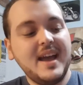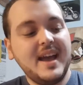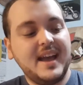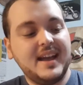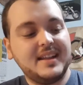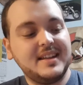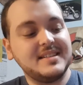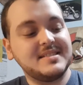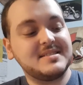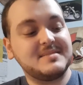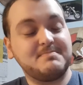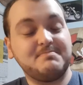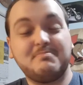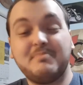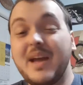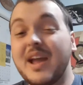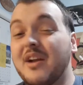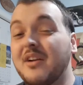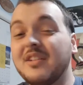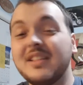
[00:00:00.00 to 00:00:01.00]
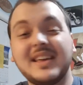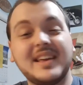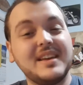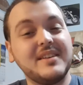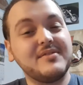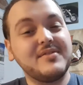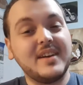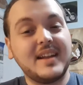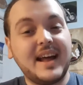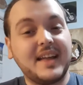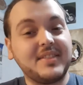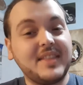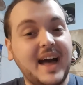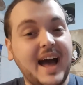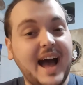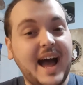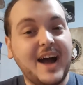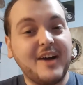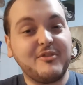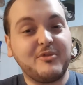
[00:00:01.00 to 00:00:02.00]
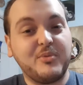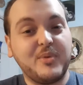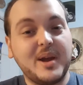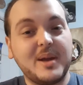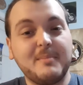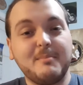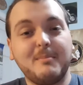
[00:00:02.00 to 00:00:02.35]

and it's barely even at the halfway